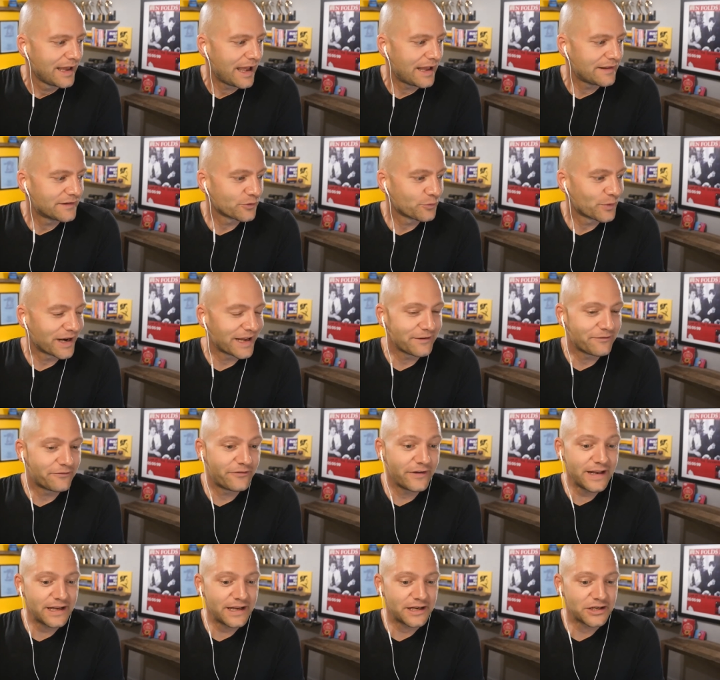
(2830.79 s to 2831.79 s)
And so when I
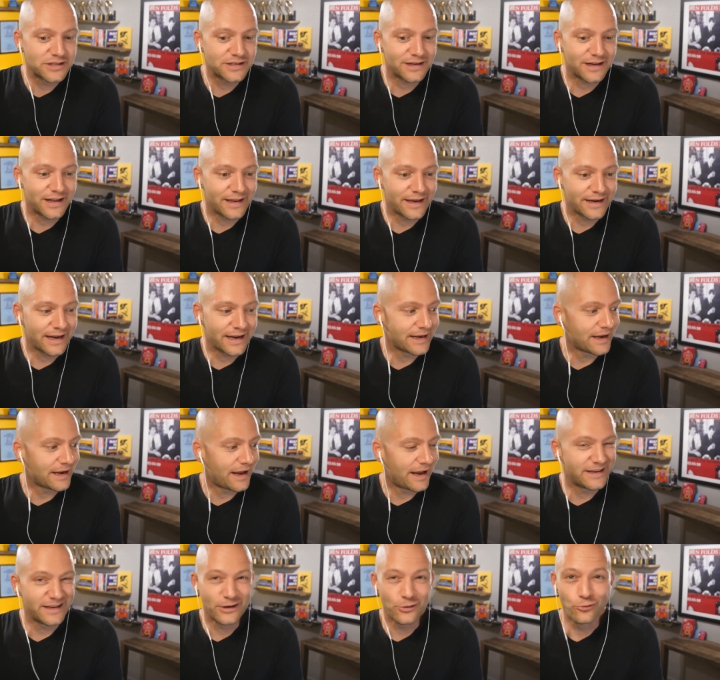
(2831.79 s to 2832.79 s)
finished, uh, like I,
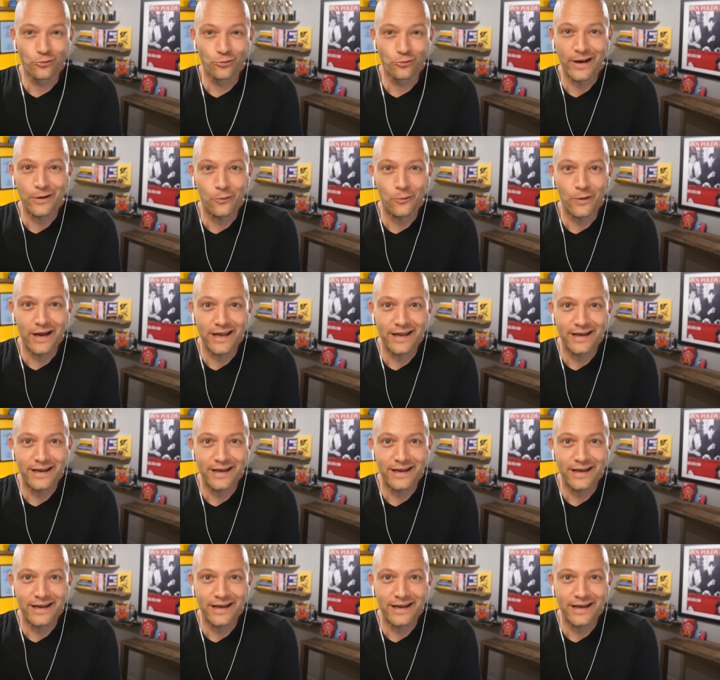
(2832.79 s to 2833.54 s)
I did a great weigh